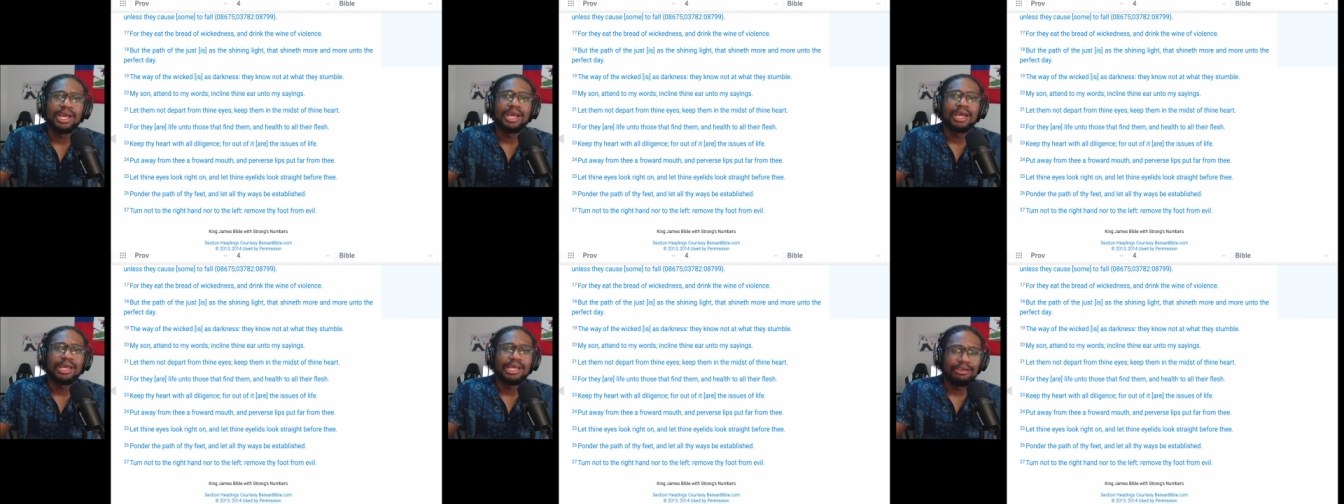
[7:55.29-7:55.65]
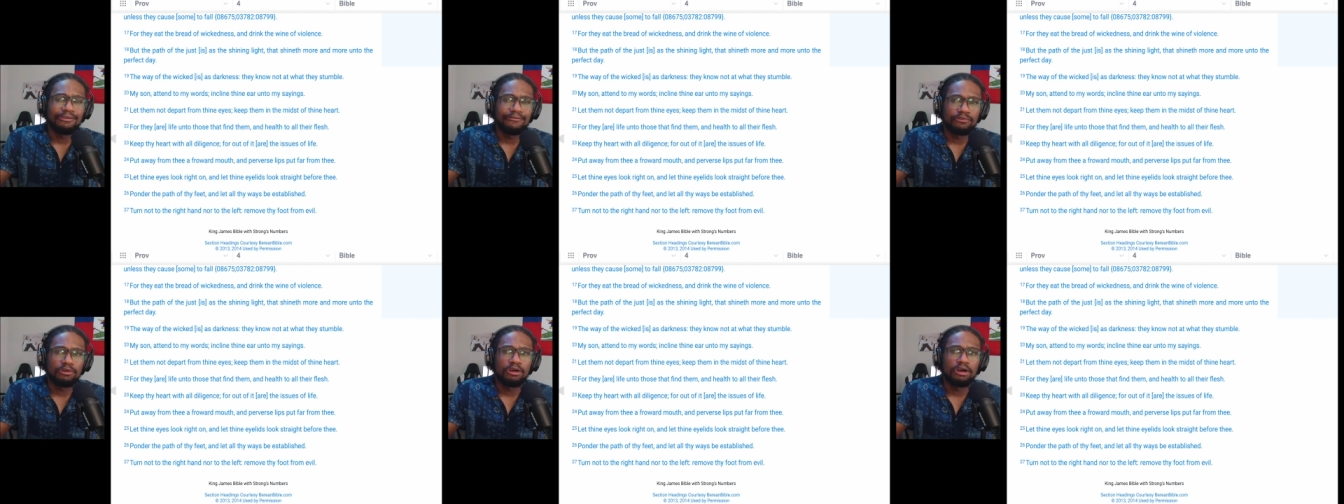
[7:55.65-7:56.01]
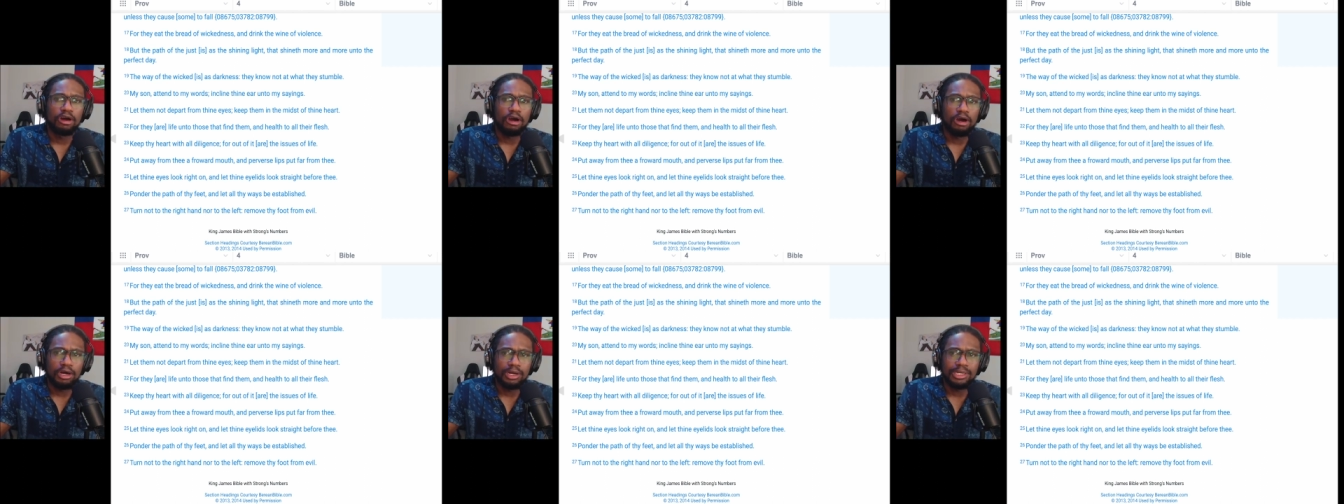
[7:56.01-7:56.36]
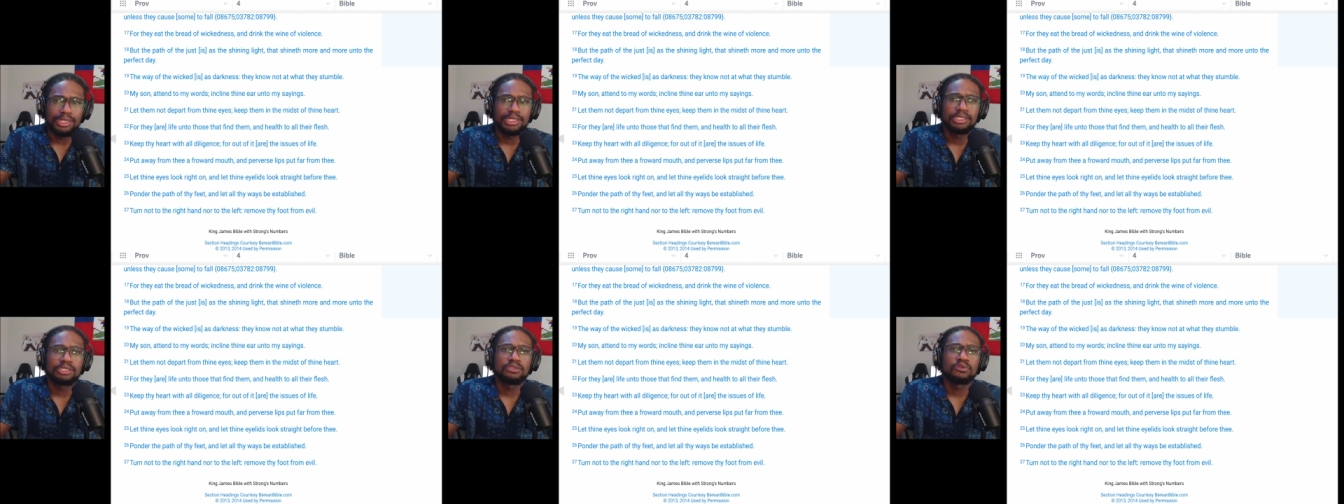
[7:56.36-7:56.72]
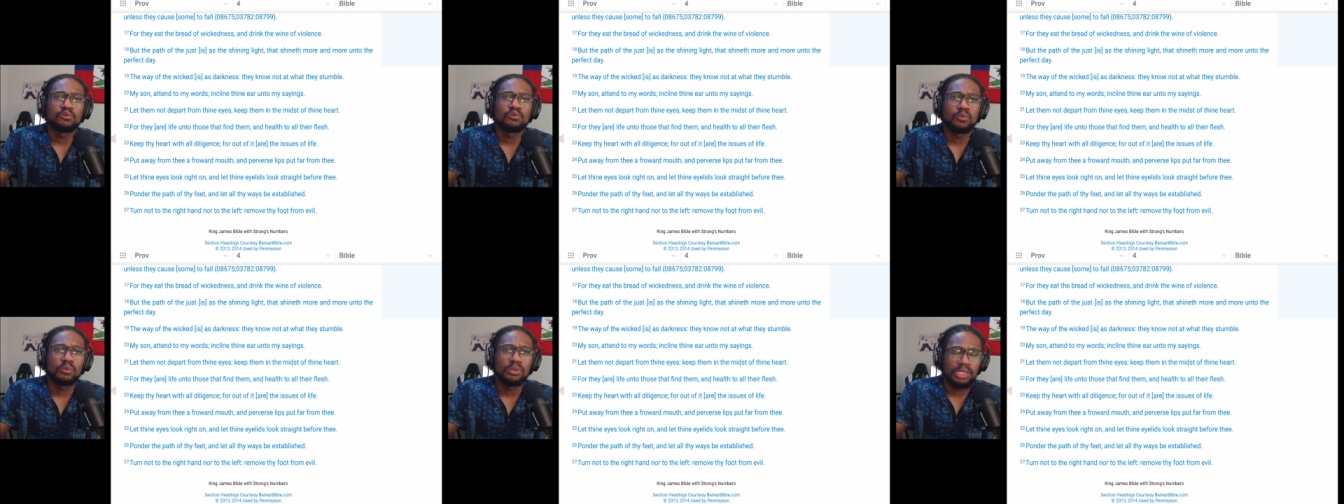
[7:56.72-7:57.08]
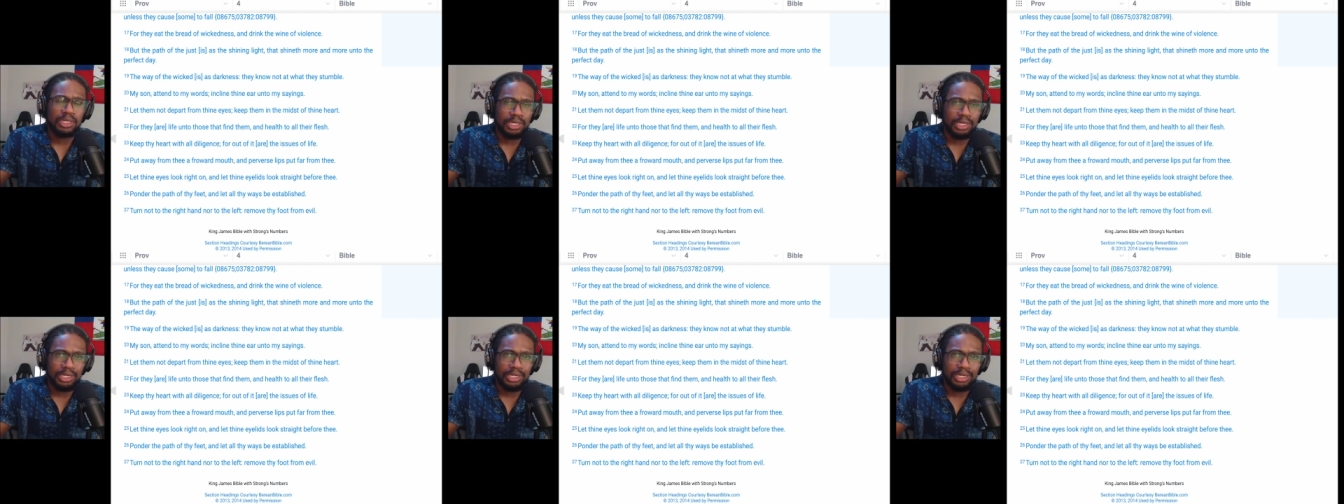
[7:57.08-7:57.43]
If your heart is
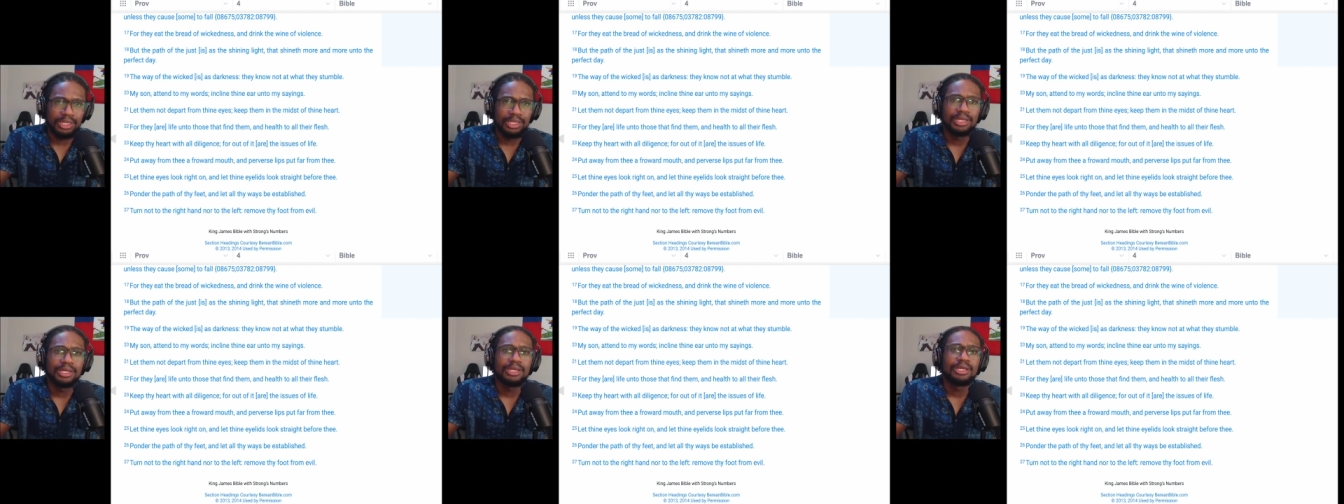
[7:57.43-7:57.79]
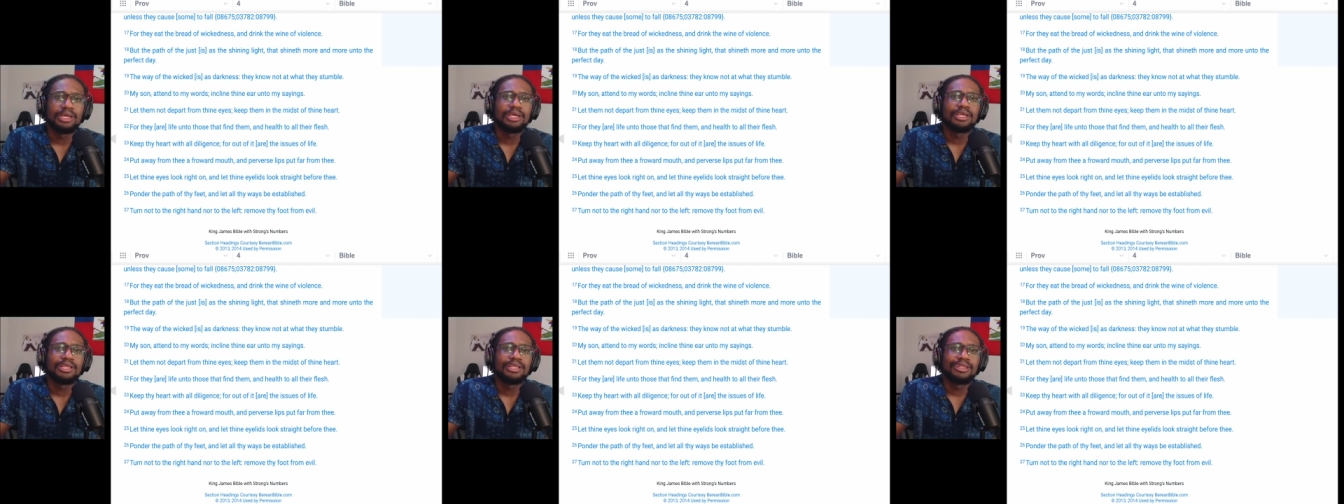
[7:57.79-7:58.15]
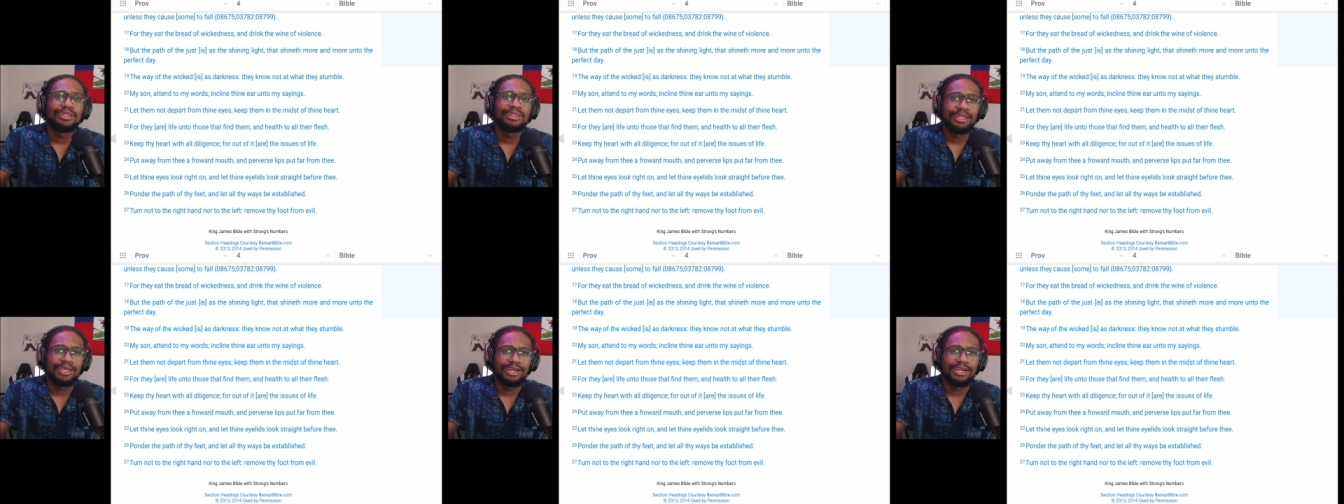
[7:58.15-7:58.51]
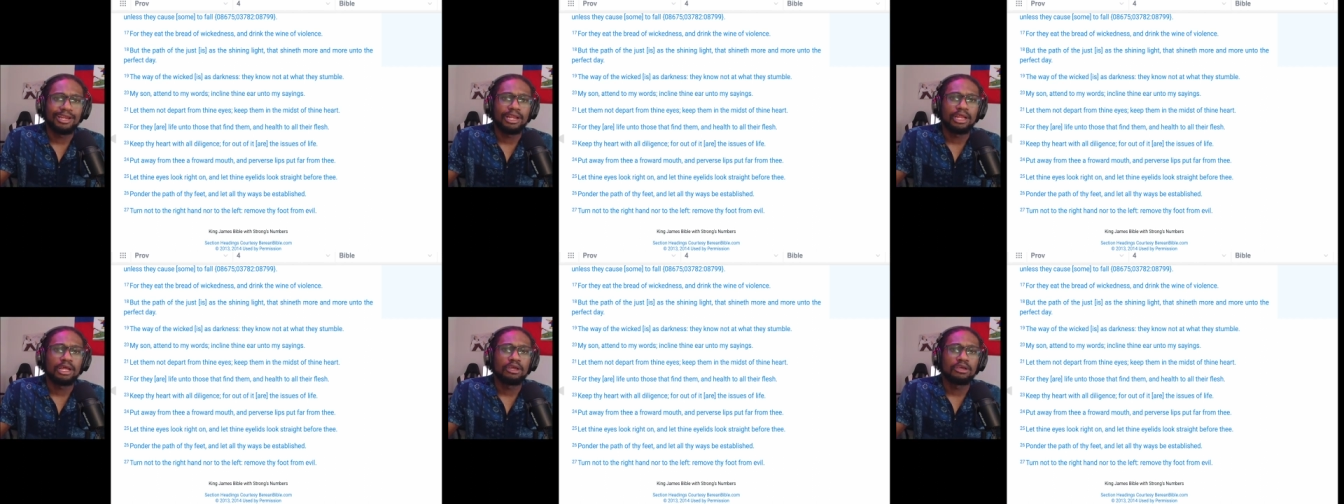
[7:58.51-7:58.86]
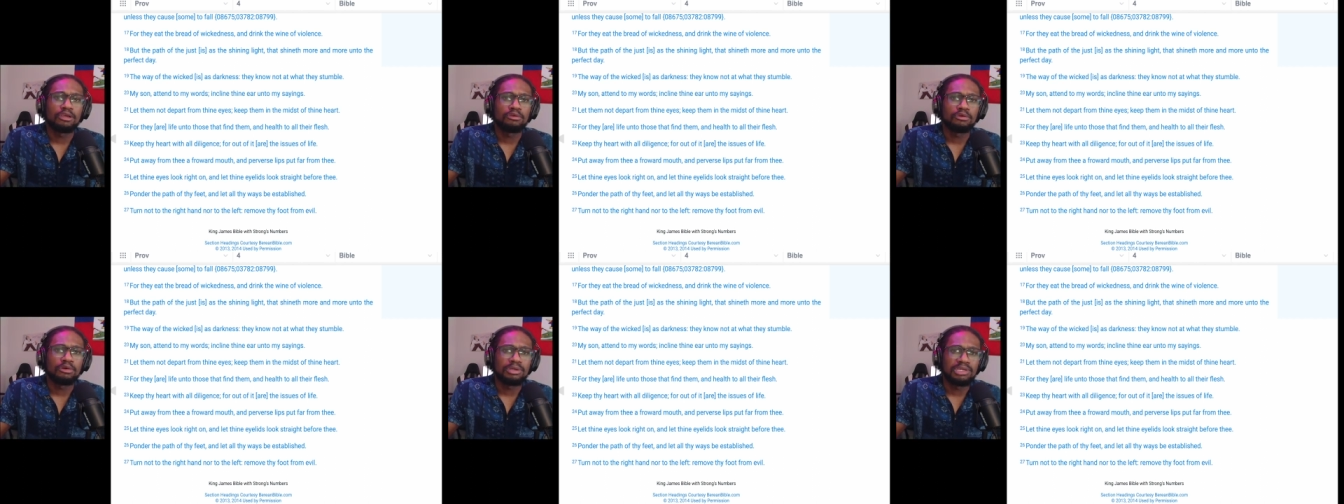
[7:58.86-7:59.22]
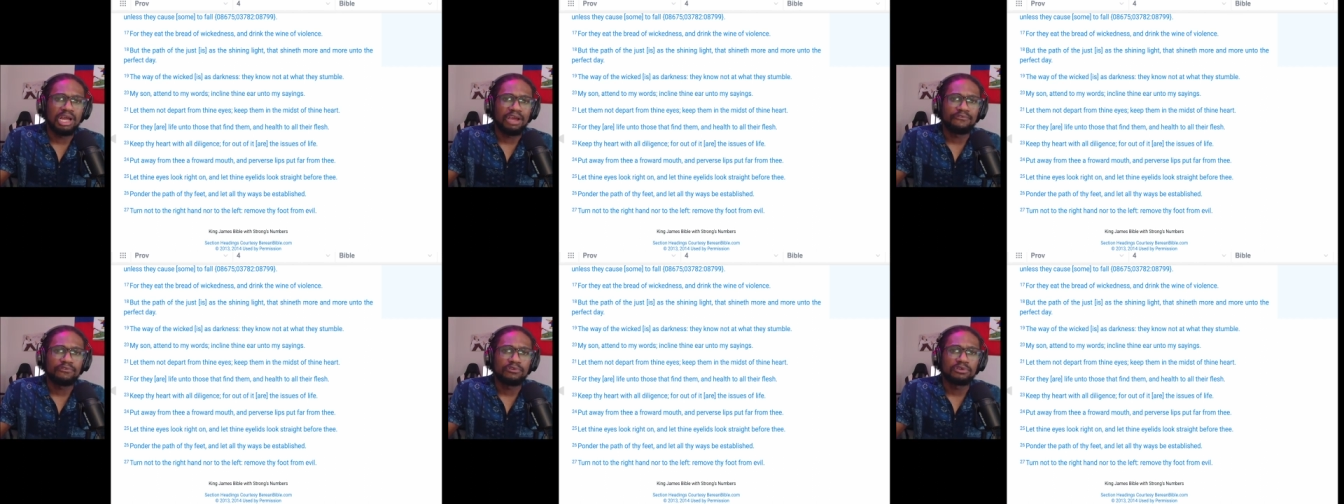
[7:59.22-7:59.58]
wicked, then your
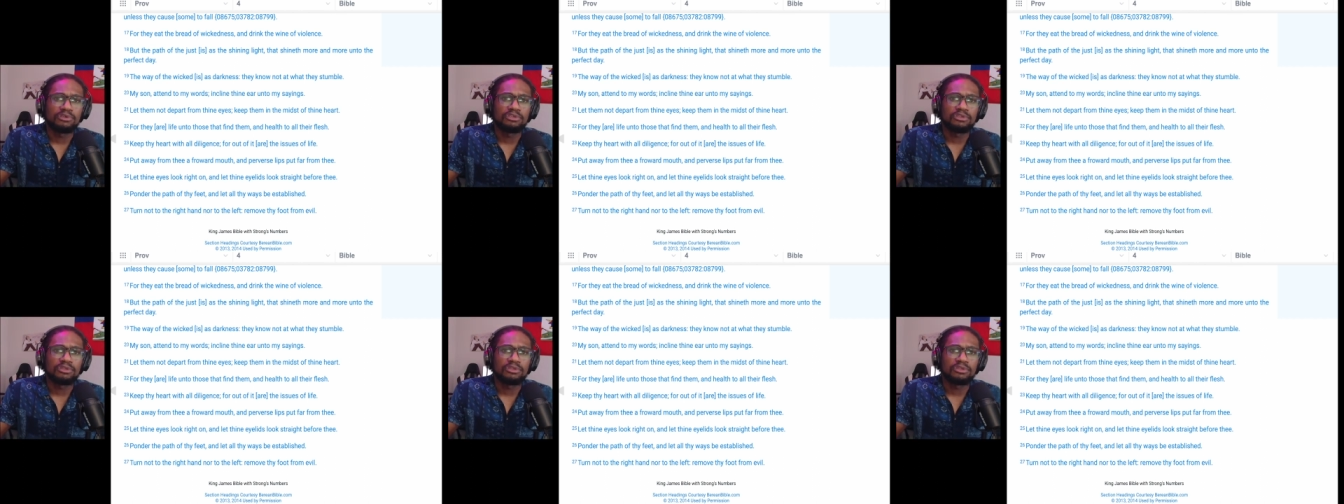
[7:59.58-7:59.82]
life is